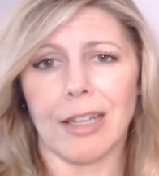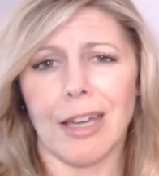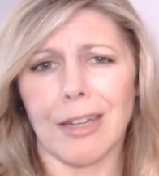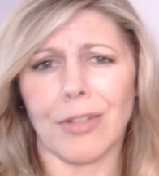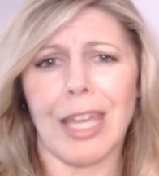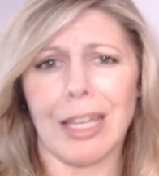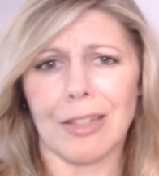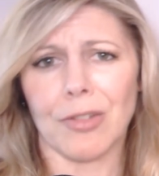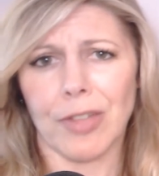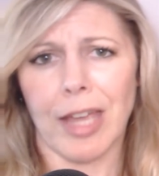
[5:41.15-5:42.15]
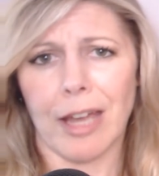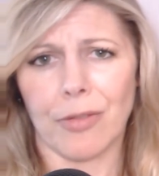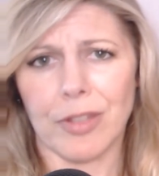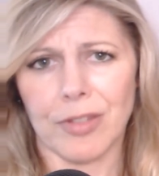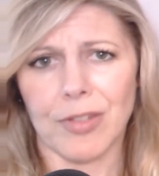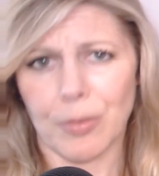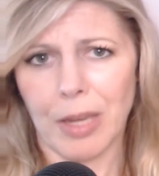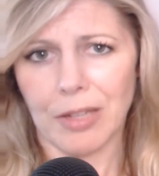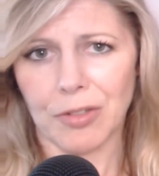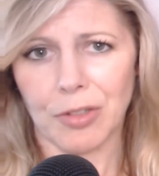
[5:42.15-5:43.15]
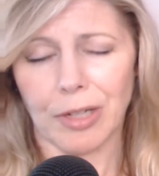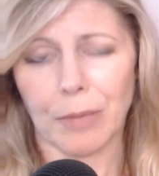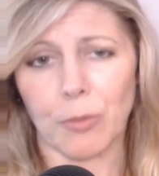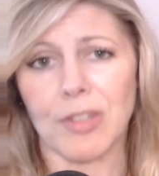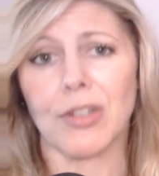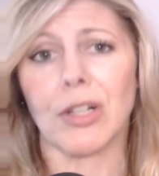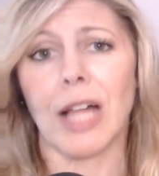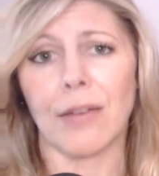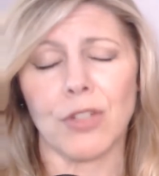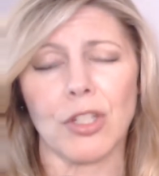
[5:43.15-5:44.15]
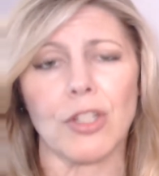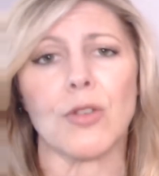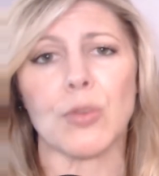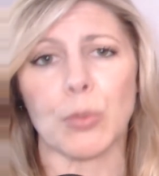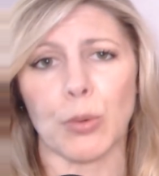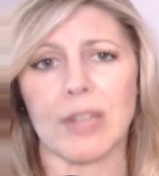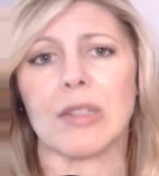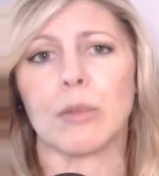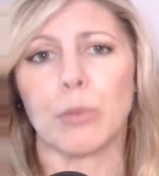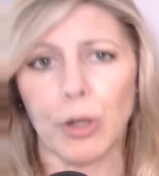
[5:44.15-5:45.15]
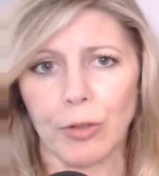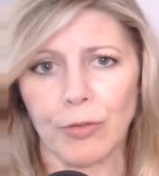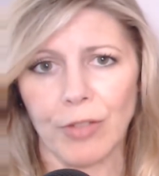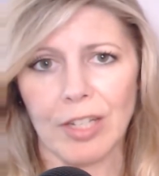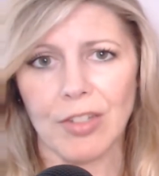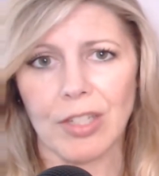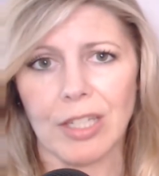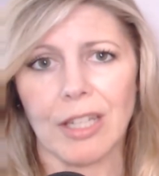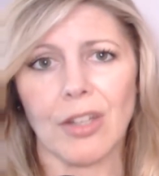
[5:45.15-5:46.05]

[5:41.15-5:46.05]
it kind of cancels out this semester, and we still have to use present perfect.